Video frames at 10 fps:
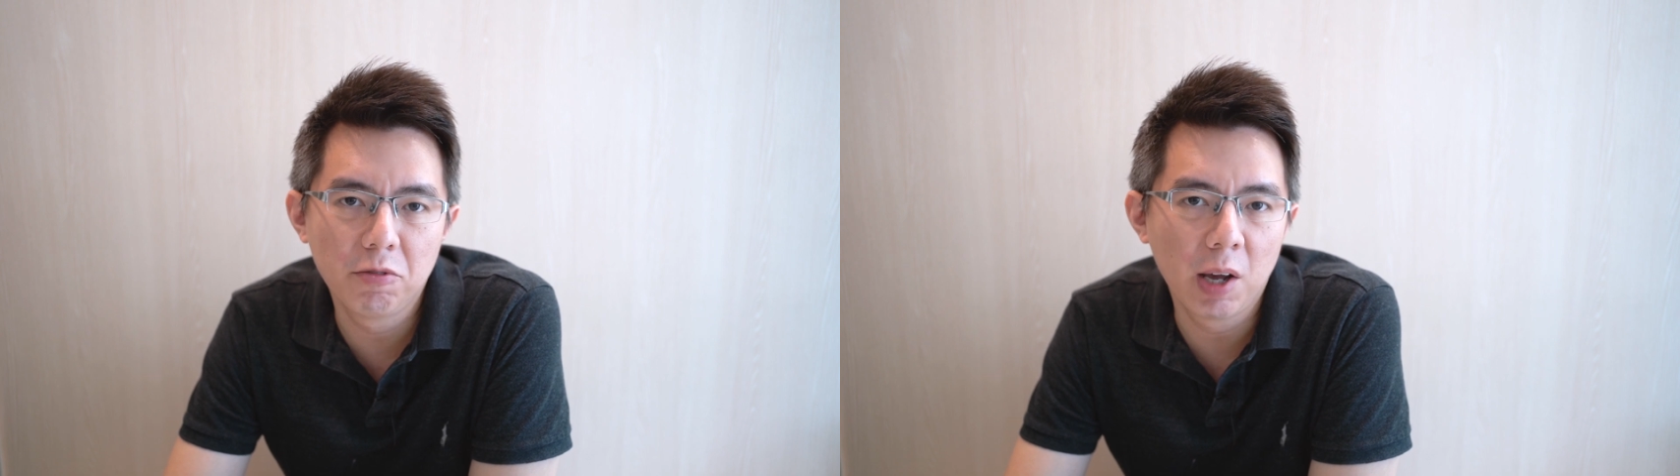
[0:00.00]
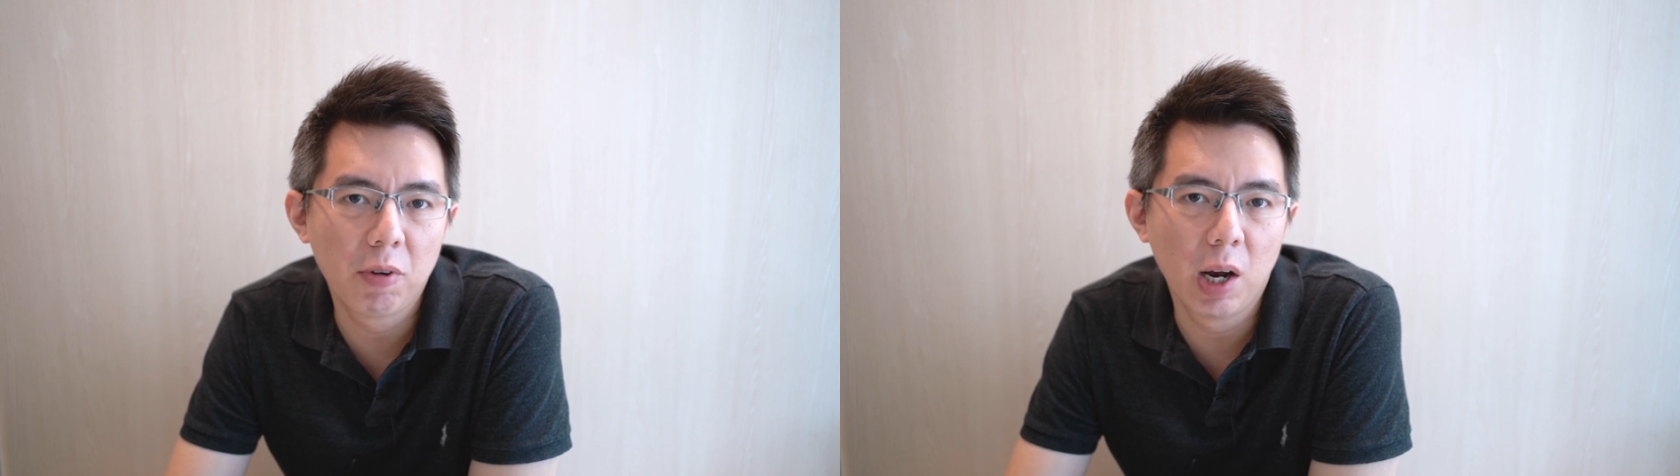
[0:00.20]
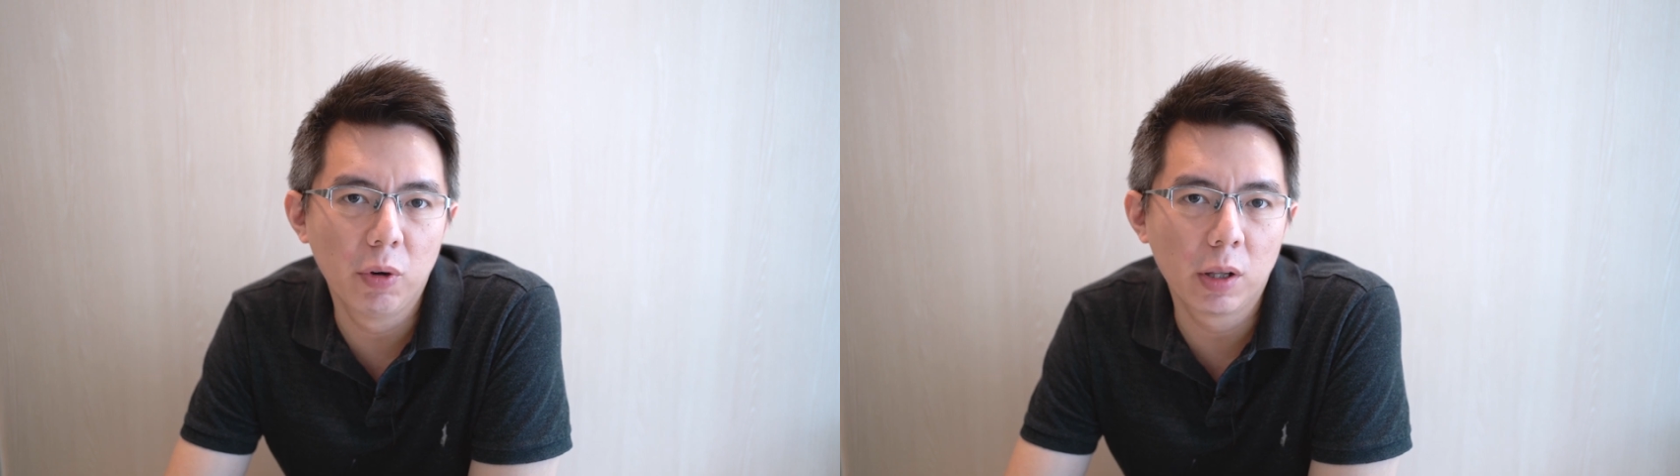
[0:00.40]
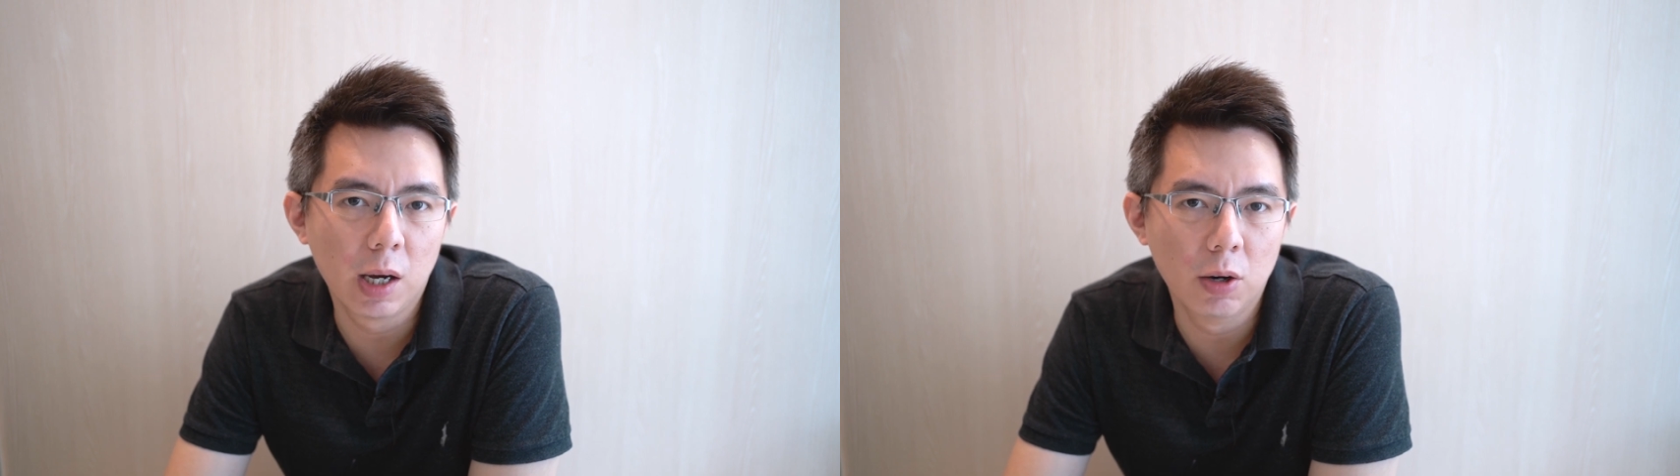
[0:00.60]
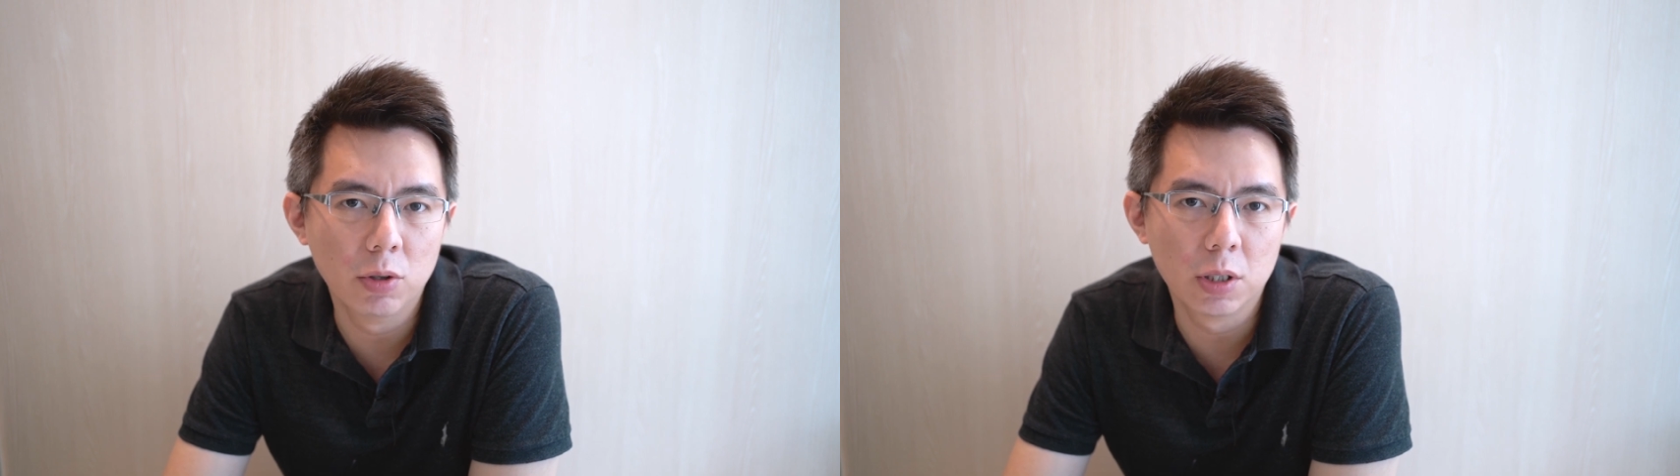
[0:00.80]

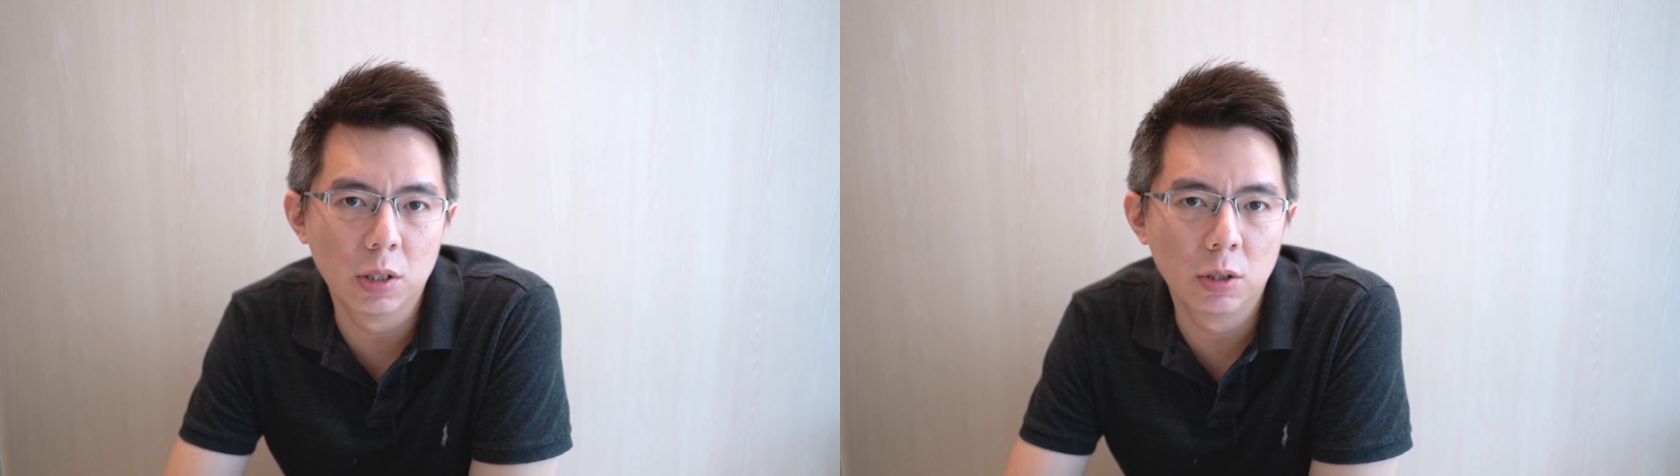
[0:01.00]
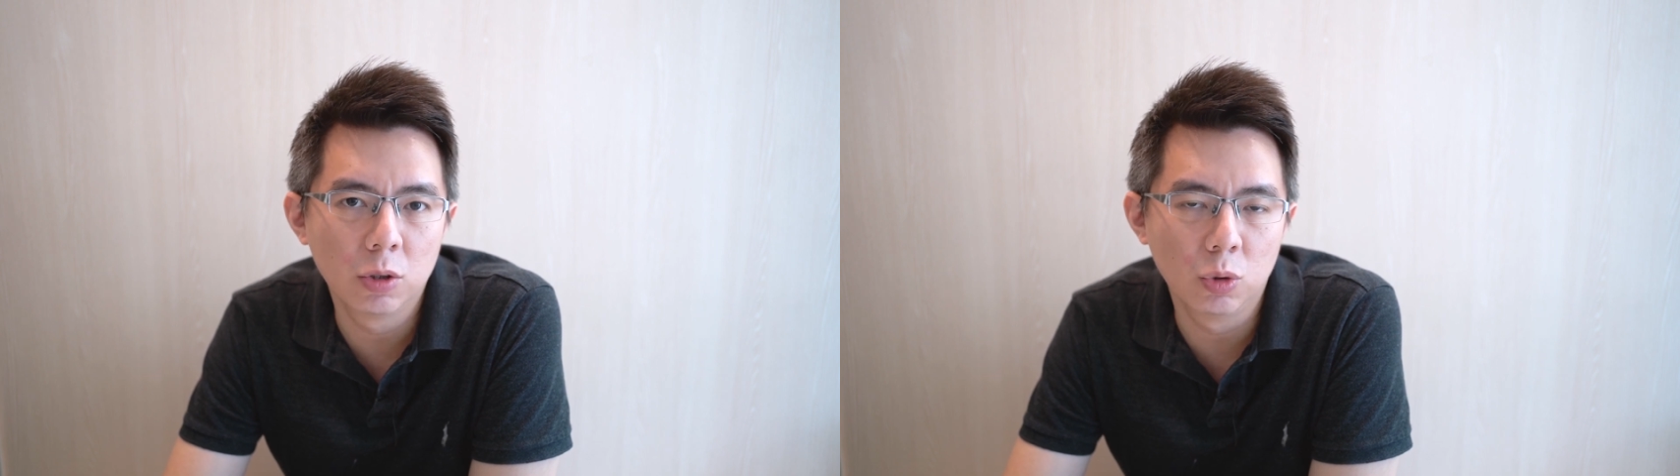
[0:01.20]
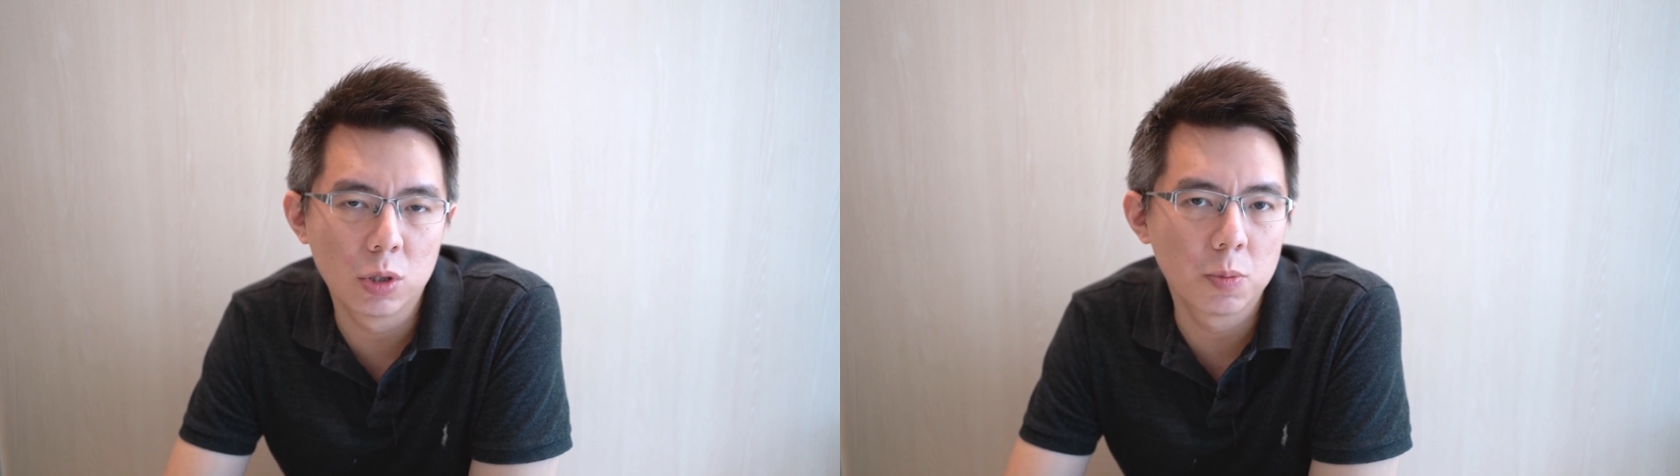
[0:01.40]
$500,000 to